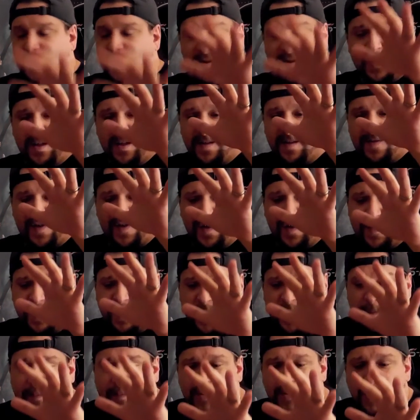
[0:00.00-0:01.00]
to
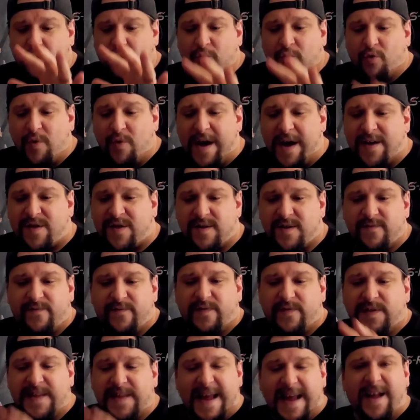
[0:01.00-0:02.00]
the
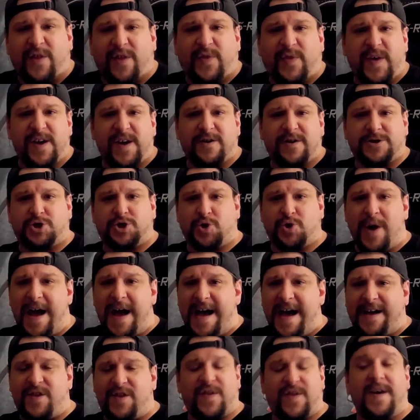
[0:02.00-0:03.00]
progressive, lengthier
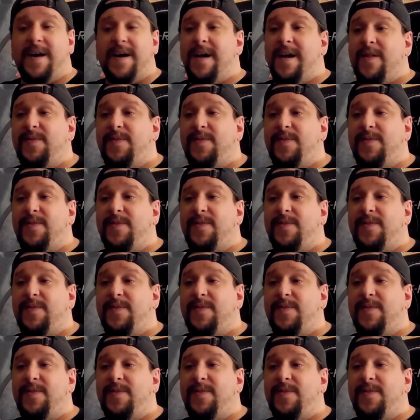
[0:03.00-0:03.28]
tracks.